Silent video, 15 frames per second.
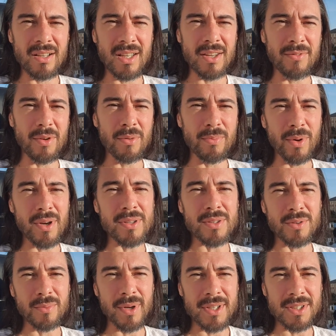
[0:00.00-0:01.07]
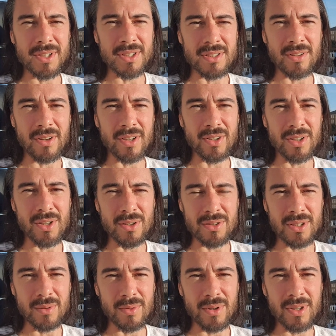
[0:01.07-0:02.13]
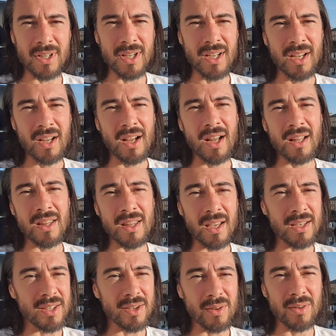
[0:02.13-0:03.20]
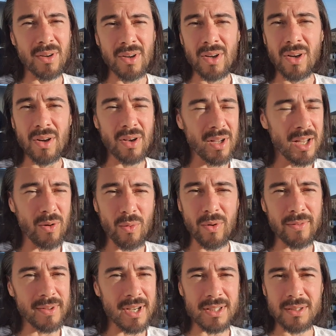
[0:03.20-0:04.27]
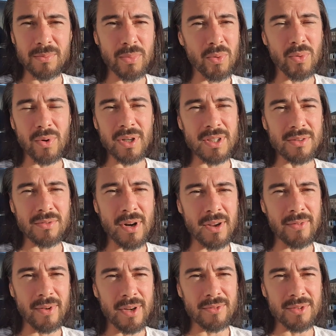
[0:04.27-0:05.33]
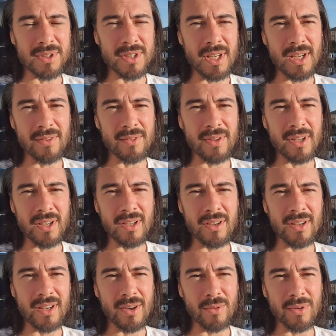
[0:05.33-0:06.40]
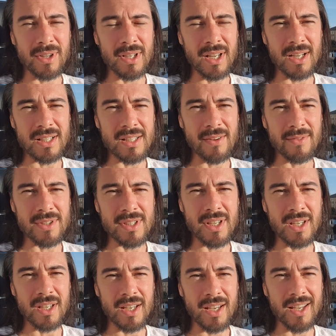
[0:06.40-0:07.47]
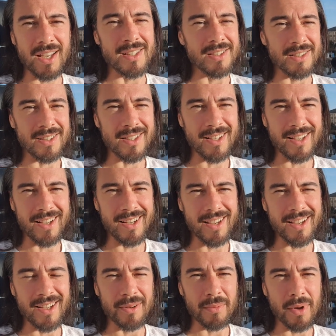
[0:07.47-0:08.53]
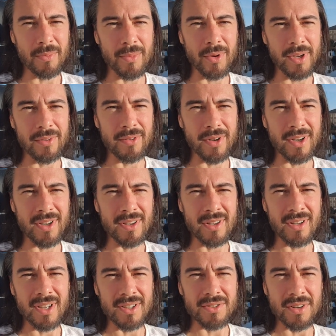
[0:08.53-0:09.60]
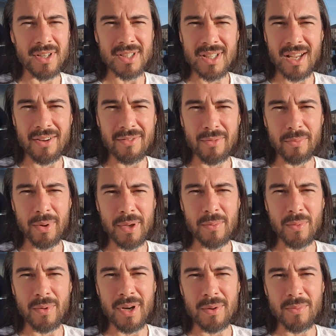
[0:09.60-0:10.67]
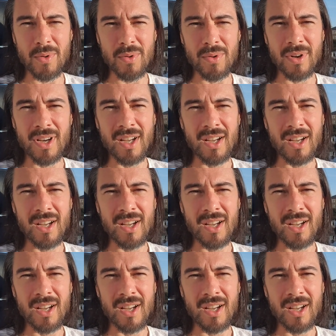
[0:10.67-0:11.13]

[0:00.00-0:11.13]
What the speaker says: give you personal messages like I usually would, and thank you. All of that support is gratefully received. All the negativity isn't. I'm not even going to address that from people anymore.